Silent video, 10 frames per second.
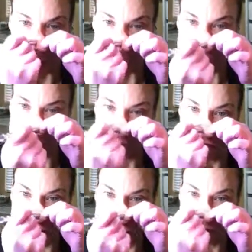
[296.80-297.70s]
This will
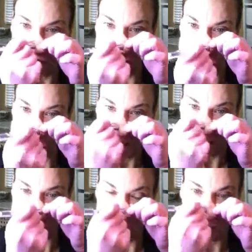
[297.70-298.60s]
take off that dry
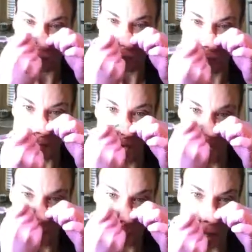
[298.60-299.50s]
skin and prevent
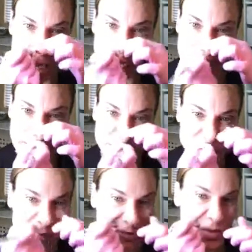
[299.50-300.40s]
any blackheads
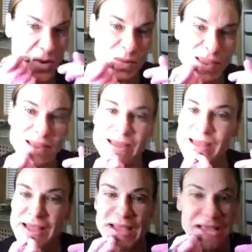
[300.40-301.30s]
from forming
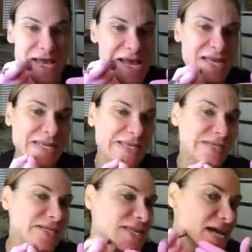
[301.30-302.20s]

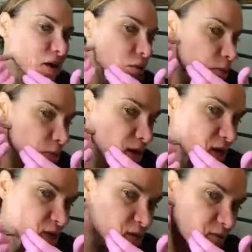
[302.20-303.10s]
due to that
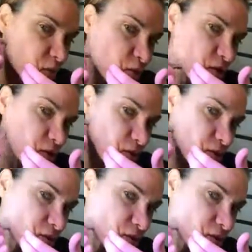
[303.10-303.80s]
overproduction of oil.